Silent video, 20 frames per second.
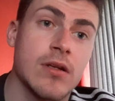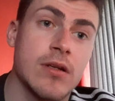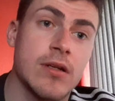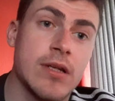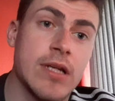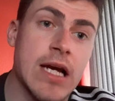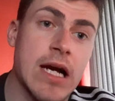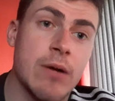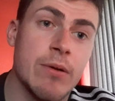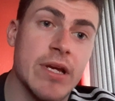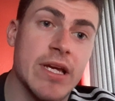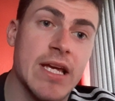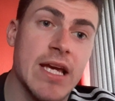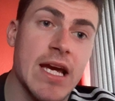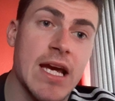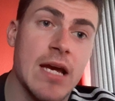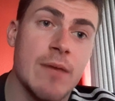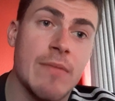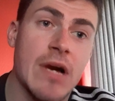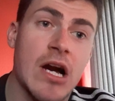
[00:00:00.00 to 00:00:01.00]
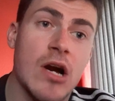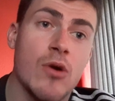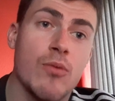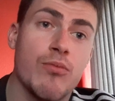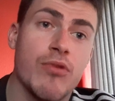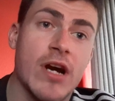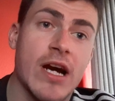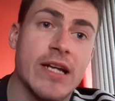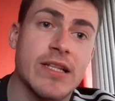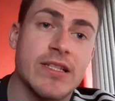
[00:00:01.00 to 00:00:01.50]
Now, it came out
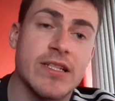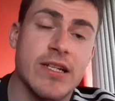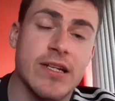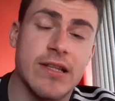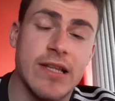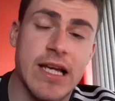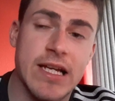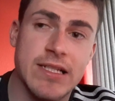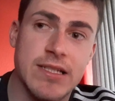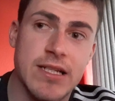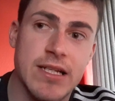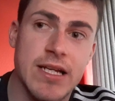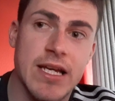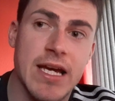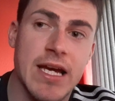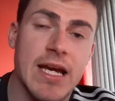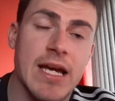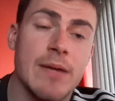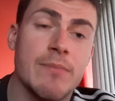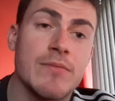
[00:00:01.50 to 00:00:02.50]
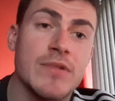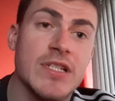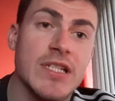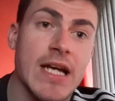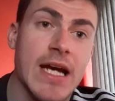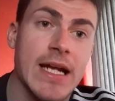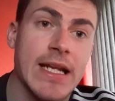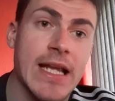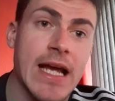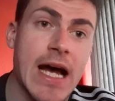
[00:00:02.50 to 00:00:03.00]
prior to the Leicester game
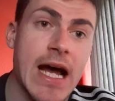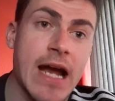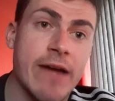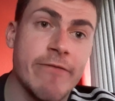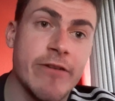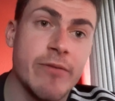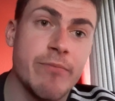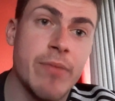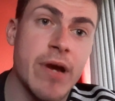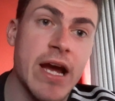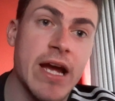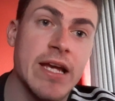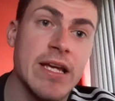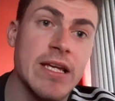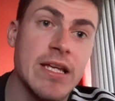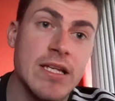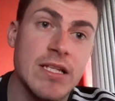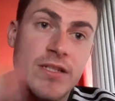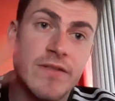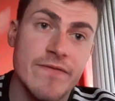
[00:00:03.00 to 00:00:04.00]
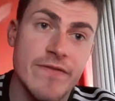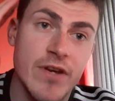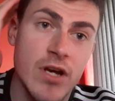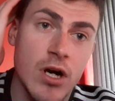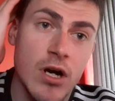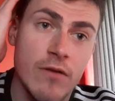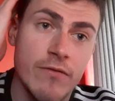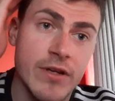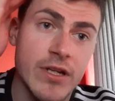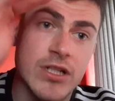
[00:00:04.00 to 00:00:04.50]
saying that Eric Bailly is
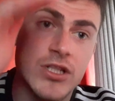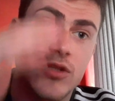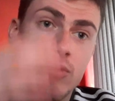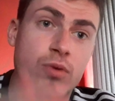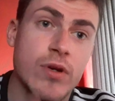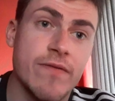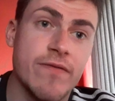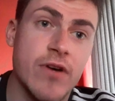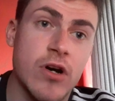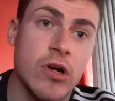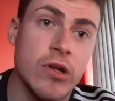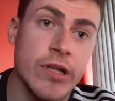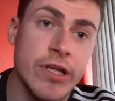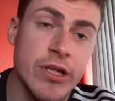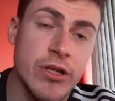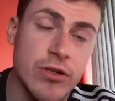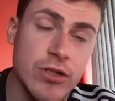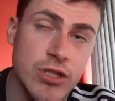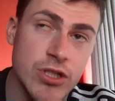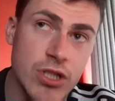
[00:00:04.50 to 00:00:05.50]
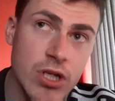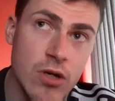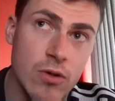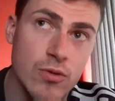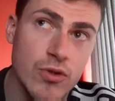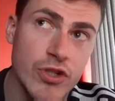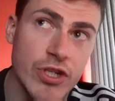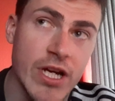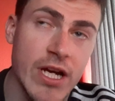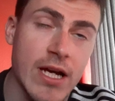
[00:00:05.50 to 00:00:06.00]
furious with Ole Gunnar
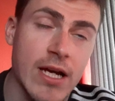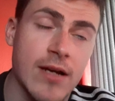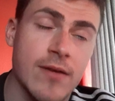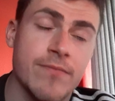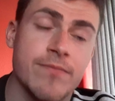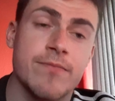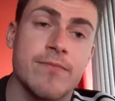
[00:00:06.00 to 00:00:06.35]
Solskjaer.